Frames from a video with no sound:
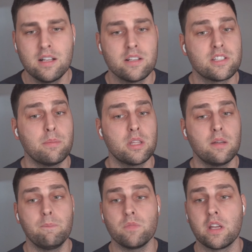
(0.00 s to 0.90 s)
Some of
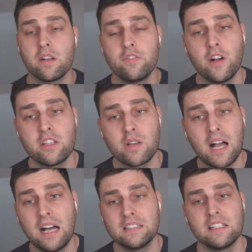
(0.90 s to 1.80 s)
them you're going to find you
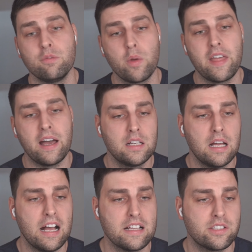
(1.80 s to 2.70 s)
can't live without.
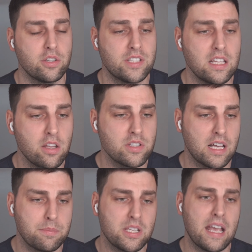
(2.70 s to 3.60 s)
So set those
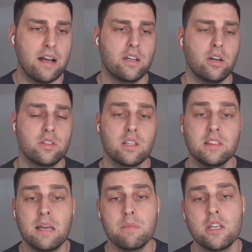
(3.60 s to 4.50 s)
up, see how it goes.
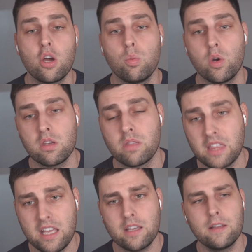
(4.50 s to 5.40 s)
Let me know what you
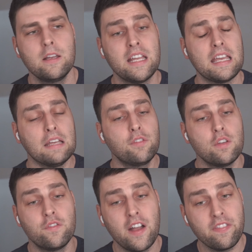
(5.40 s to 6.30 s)
think. If you
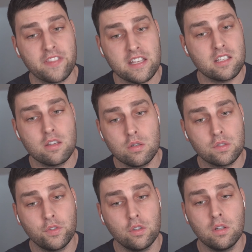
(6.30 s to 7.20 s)
found this
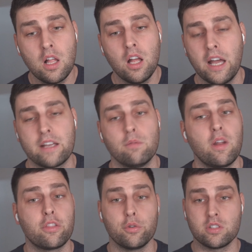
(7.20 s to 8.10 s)
useful, I can
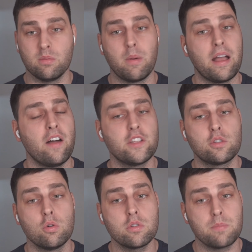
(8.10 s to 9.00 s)
run through some of my other
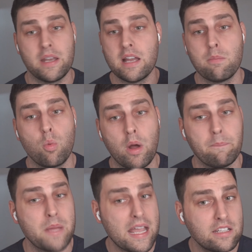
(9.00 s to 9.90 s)
tools, my number one
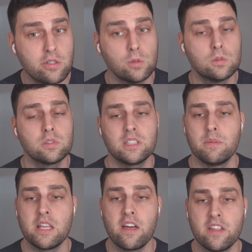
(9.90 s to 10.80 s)
paid tool, some of
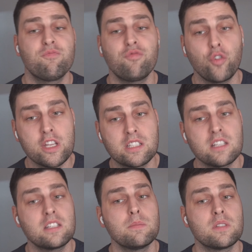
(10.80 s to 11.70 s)
the other free
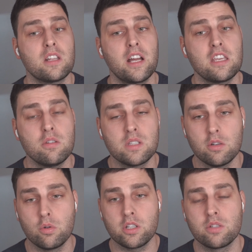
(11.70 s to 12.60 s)
systems that I use in
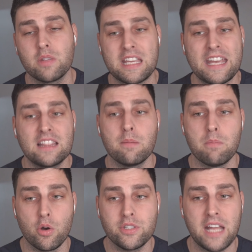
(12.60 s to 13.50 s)
order to really get the
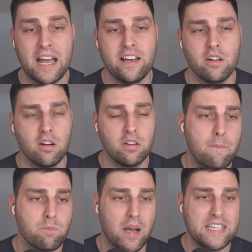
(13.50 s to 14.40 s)
most out of
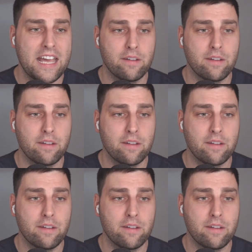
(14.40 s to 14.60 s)
my day and